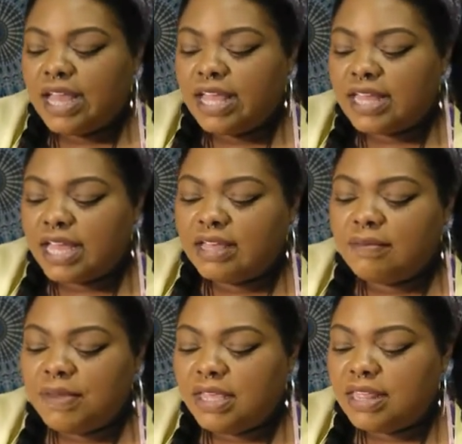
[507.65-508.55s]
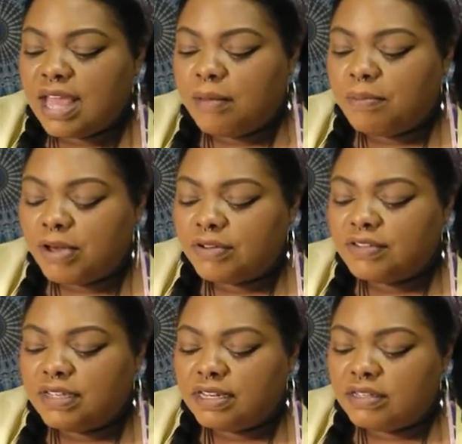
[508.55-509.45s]
And that could be that
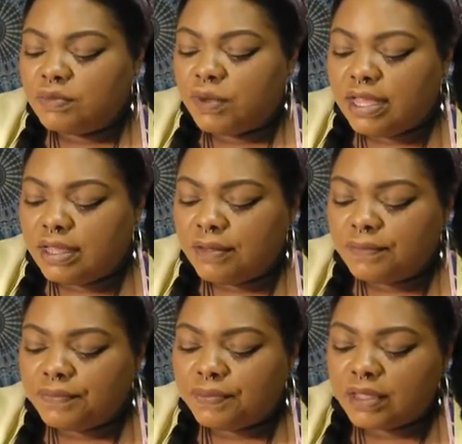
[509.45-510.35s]
person as well.